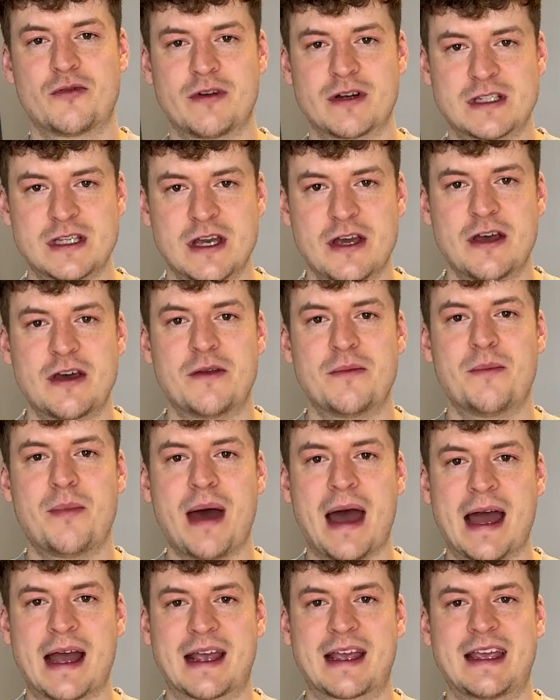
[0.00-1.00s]
return
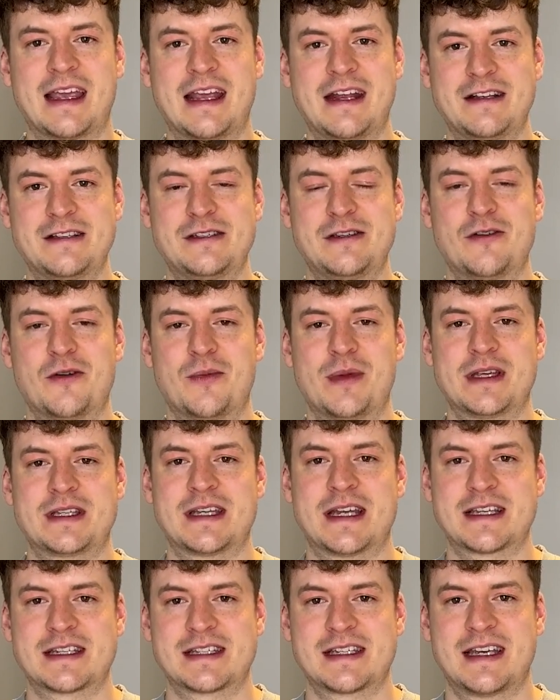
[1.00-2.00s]
back into your
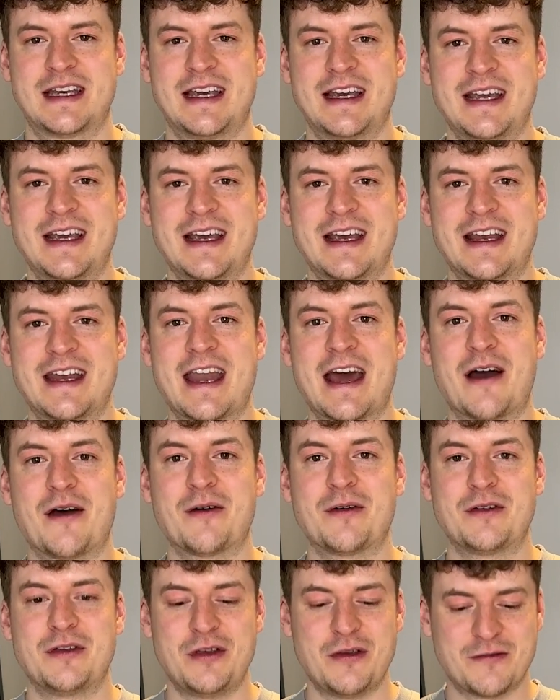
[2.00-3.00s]
business.
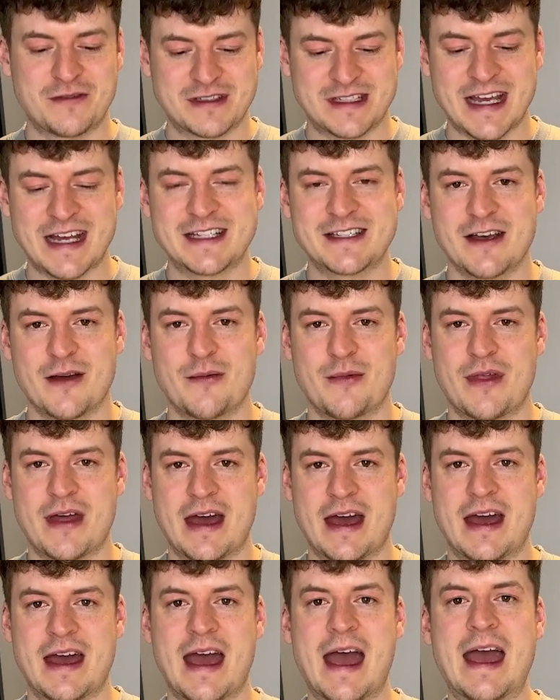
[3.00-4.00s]
Now, you've set up
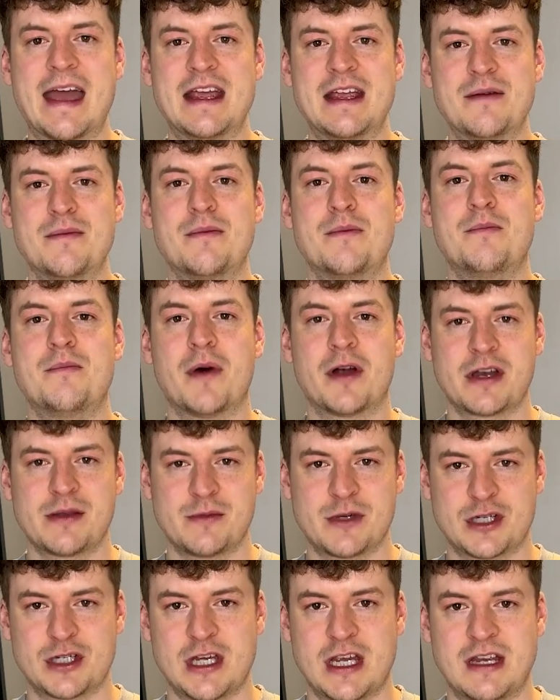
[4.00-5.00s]
there a money
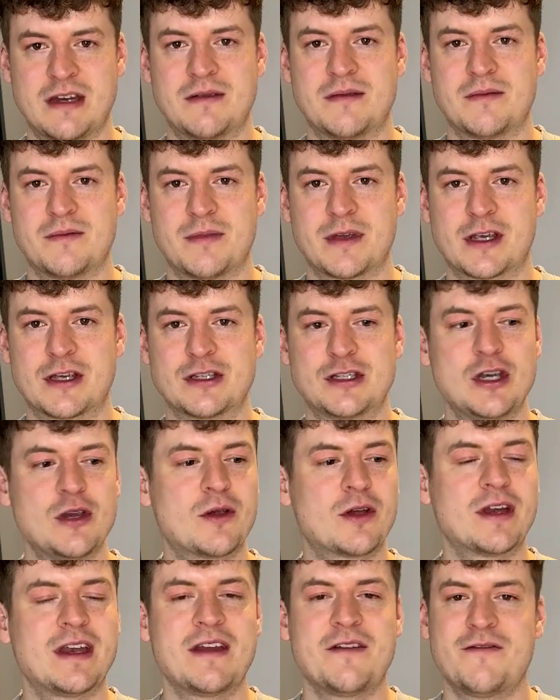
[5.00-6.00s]
machine because you
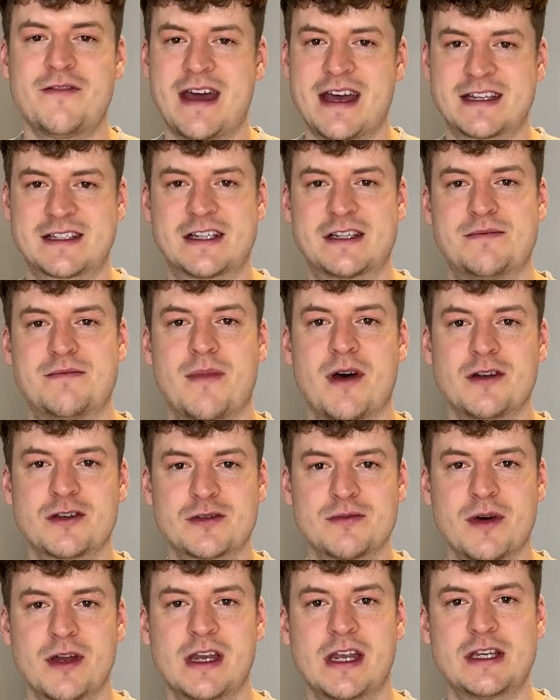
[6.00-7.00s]
can invest as much
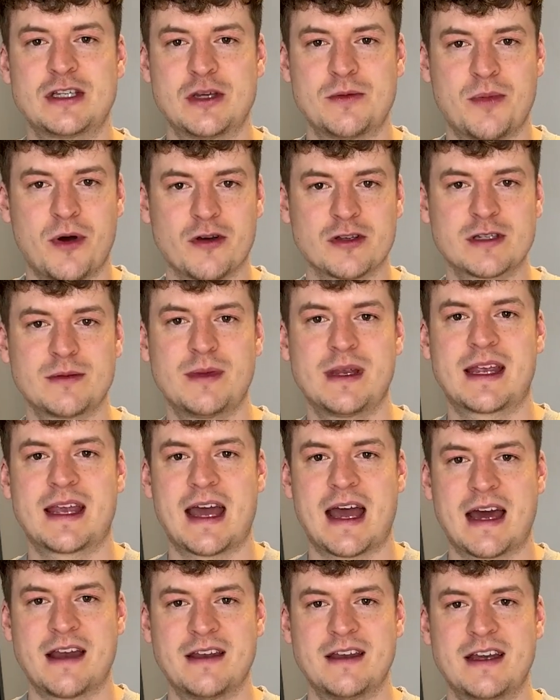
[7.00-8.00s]
money as you possibly
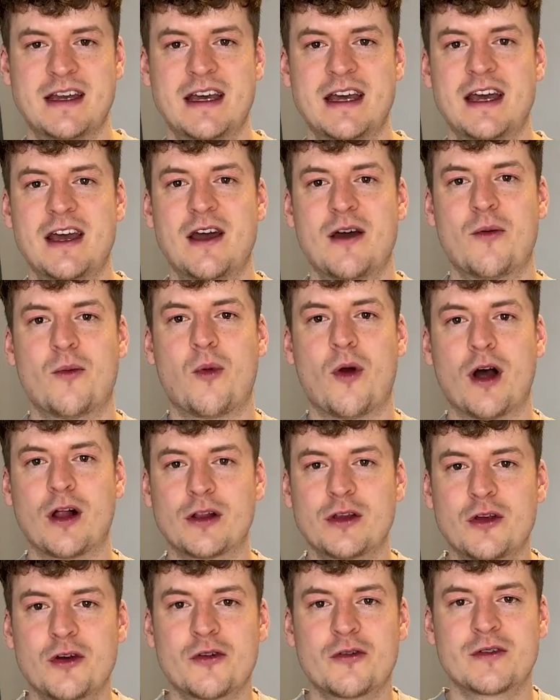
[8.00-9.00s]
can while
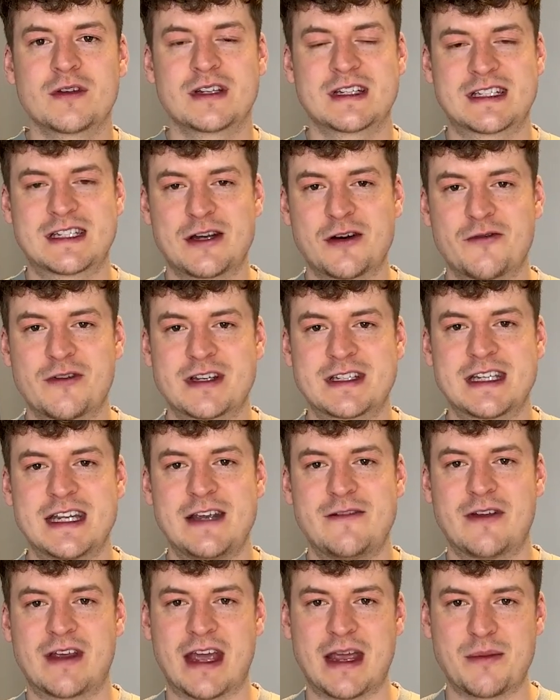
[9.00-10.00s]
you're still
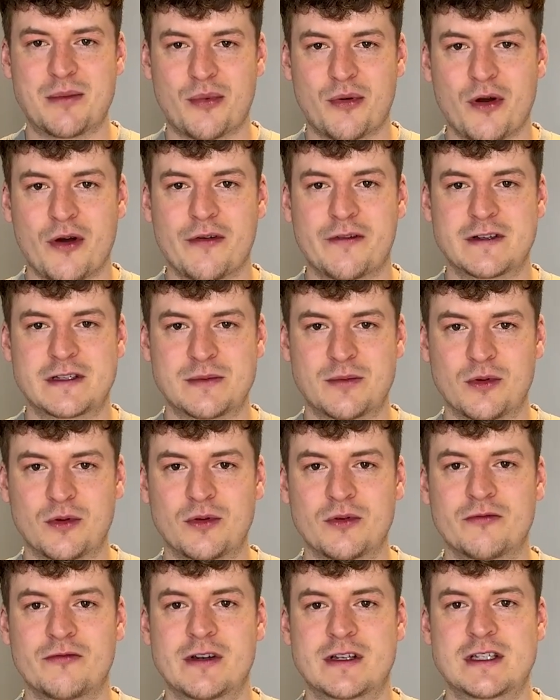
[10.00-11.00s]
receiving a
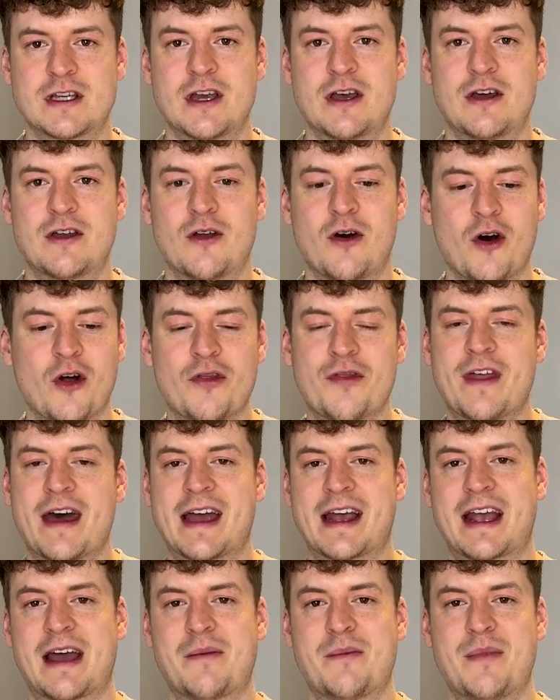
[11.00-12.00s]
profitable return on
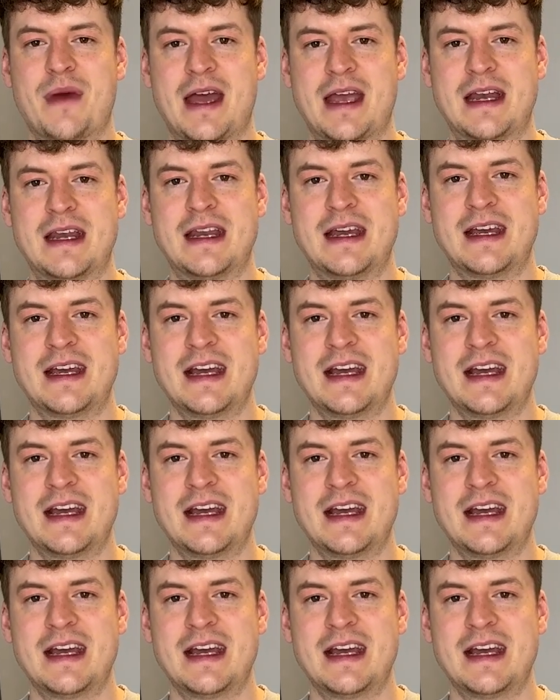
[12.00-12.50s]
that campaign.